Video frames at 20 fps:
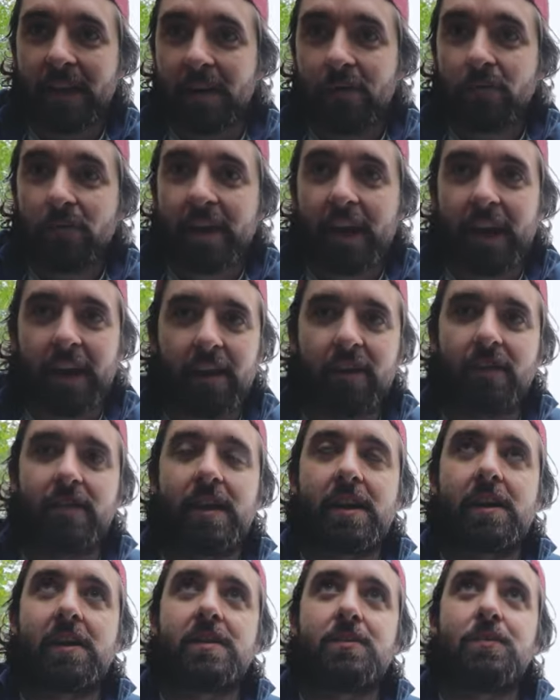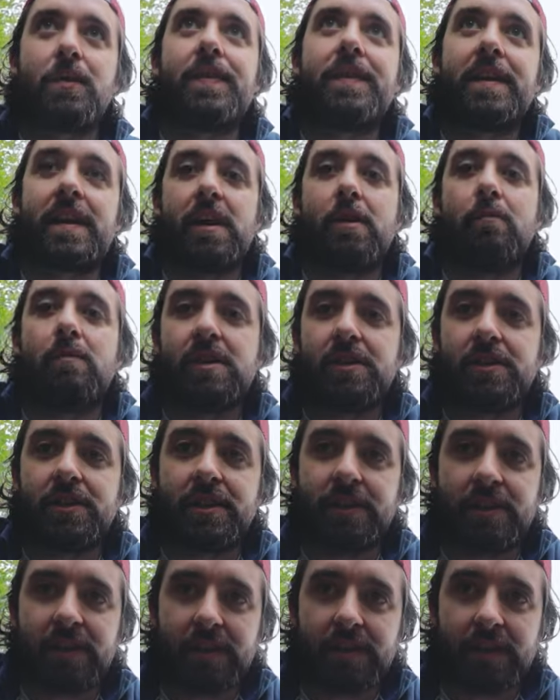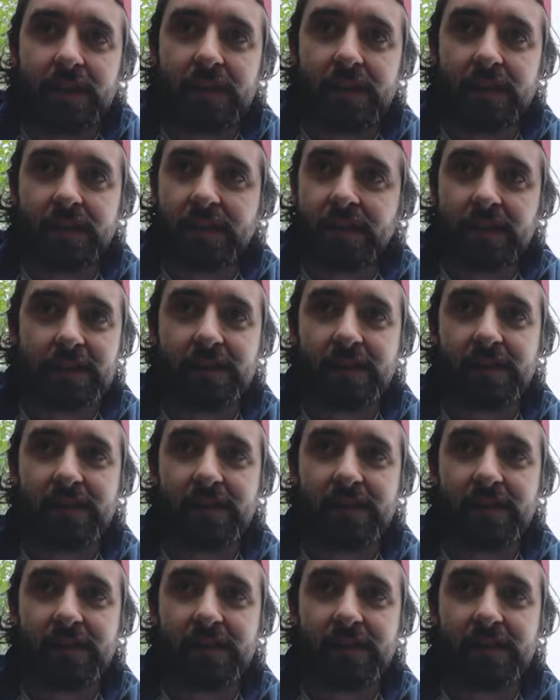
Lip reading: They don't care. Like, it's what the image is that